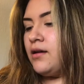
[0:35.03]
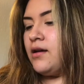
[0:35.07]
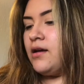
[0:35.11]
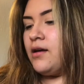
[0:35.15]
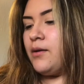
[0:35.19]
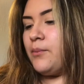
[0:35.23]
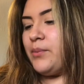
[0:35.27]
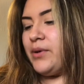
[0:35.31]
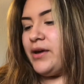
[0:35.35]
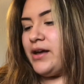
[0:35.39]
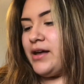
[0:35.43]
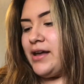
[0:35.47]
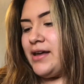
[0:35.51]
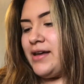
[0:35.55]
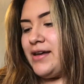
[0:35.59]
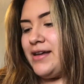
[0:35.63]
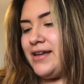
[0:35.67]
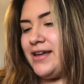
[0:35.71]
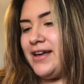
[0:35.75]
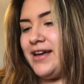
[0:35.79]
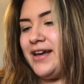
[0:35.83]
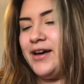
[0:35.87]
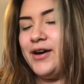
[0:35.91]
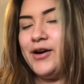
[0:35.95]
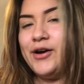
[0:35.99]
But
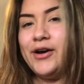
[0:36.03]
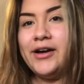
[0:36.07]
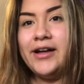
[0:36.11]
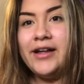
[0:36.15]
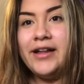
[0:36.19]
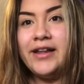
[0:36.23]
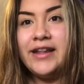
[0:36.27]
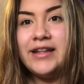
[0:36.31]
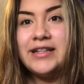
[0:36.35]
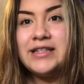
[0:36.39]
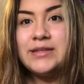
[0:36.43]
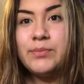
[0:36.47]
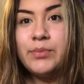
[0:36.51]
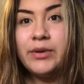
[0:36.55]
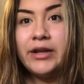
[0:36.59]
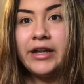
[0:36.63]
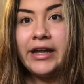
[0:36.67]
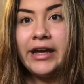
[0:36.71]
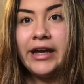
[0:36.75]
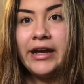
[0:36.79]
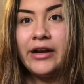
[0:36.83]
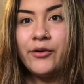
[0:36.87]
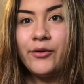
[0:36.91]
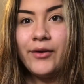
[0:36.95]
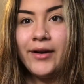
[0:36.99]
let's play
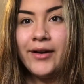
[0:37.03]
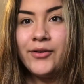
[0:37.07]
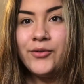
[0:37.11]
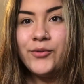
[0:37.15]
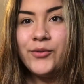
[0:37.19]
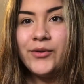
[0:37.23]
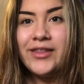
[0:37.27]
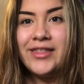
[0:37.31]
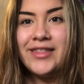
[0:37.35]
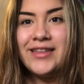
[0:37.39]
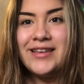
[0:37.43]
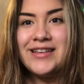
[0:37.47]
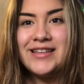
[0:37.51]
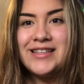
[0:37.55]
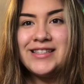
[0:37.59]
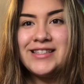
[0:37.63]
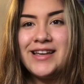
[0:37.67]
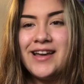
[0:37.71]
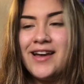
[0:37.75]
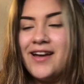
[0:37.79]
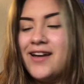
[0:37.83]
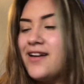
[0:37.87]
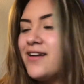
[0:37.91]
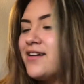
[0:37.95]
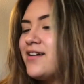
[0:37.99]
around with these.
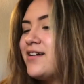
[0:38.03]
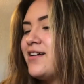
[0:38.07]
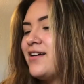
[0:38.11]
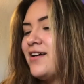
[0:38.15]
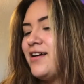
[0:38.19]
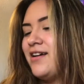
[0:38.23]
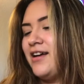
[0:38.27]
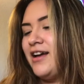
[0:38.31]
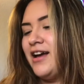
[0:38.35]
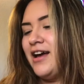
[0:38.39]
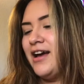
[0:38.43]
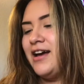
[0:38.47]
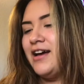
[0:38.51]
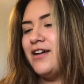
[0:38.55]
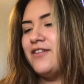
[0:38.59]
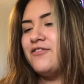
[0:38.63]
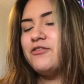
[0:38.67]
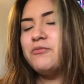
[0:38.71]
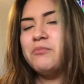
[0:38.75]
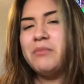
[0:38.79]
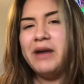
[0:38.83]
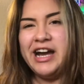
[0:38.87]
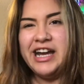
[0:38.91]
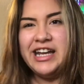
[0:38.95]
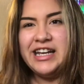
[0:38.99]
Yeah, I have in
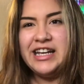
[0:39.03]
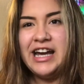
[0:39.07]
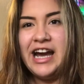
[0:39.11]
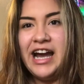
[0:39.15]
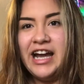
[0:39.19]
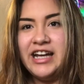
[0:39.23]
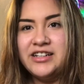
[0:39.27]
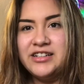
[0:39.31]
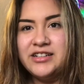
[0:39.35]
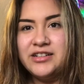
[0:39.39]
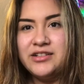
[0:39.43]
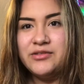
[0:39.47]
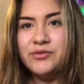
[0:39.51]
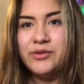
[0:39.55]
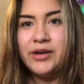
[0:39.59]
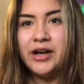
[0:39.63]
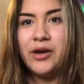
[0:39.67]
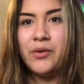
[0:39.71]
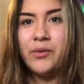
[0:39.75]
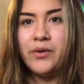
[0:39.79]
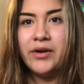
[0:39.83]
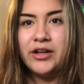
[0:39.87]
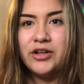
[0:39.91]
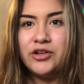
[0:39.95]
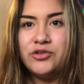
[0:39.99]
mind kind of what I
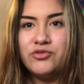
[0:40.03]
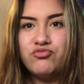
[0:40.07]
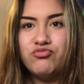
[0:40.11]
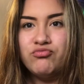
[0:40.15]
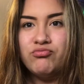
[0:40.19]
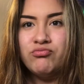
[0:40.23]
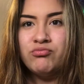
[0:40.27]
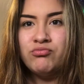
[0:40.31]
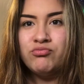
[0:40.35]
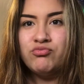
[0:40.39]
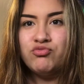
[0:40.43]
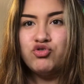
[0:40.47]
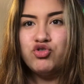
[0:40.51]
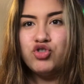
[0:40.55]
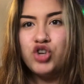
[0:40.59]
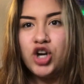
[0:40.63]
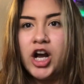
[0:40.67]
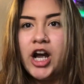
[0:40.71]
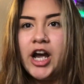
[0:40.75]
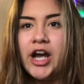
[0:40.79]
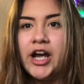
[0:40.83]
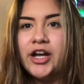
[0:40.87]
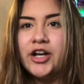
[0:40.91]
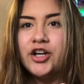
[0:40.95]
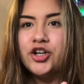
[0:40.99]
want to
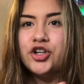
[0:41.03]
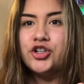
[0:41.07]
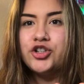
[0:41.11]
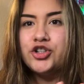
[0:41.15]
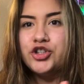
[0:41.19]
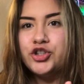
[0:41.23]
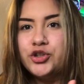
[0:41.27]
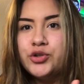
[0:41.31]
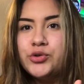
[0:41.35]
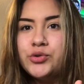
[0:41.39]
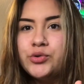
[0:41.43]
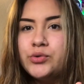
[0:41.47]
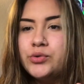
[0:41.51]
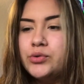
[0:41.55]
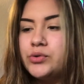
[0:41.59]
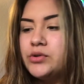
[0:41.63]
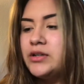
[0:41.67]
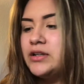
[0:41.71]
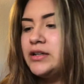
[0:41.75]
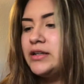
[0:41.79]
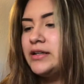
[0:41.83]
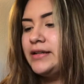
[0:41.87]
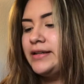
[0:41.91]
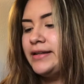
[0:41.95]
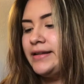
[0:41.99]
try or do,
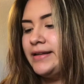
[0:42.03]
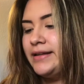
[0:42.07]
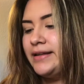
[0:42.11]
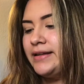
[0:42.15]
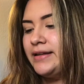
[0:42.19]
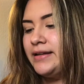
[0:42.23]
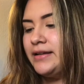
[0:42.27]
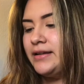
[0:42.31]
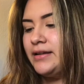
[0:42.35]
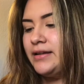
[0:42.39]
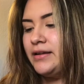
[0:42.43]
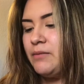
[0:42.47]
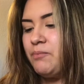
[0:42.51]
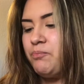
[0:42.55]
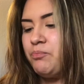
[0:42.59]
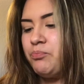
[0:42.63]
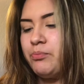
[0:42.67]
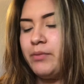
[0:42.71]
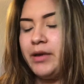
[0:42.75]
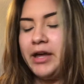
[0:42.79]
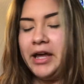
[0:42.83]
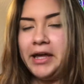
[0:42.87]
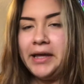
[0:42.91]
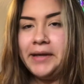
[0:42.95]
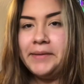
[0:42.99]

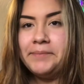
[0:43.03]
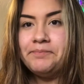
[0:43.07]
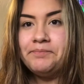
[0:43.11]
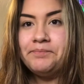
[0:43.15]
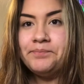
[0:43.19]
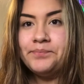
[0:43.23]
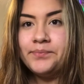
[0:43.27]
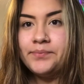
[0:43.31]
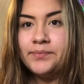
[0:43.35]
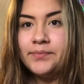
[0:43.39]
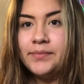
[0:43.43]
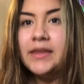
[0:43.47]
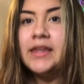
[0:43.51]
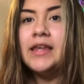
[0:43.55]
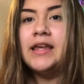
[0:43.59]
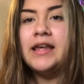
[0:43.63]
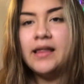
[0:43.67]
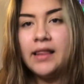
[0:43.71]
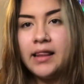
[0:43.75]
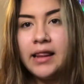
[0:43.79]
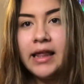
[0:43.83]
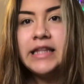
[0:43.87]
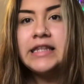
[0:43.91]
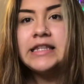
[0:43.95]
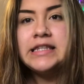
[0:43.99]
but
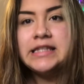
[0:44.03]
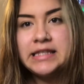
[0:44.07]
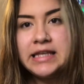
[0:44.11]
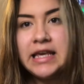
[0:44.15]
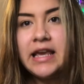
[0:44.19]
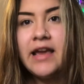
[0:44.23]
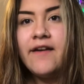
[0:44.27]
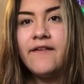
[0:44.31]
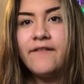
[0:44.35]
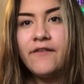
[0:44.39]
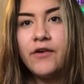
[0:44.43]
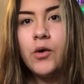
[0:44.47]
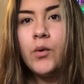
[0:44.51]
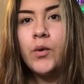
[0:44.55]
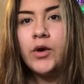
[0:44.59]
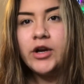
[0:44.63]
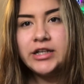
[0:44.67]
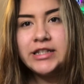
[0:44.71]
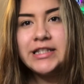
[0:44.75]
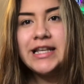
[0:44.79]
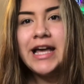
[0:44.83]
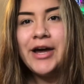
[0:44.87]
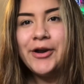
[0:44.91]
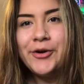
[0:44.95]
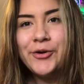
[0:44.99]
let's see if it works
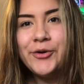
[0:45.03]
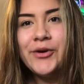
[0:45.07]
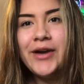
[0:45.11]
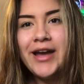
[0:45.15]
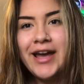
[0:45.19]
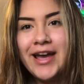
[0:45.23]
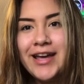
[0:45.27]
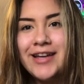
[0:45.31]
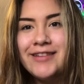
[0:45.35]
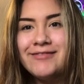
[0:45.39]
out okay.